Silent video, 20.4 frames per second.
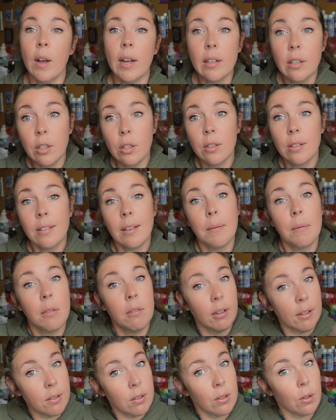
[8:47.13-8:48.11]
and do some
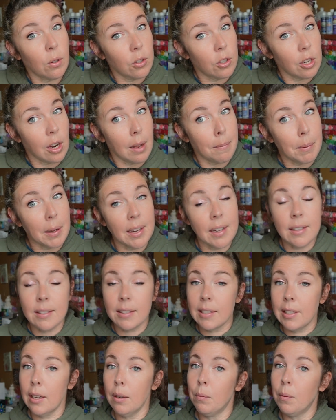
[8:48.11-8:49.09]
thrift store shopping and
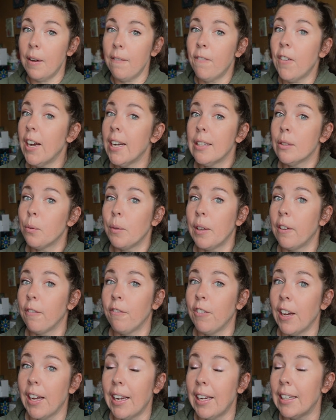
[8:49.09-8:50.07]
see what finds we can
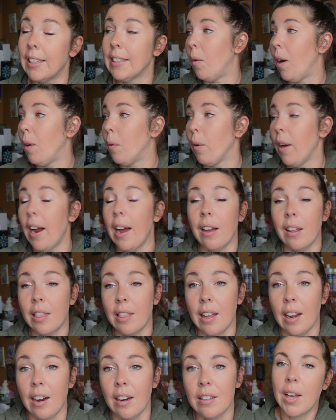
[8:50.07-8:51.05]
find while we're out
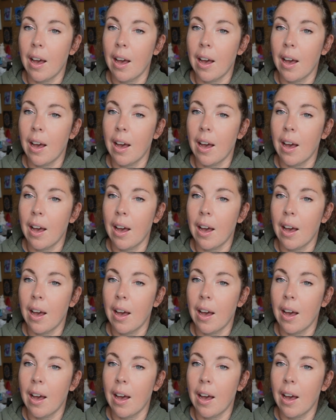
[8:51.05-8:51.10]
there.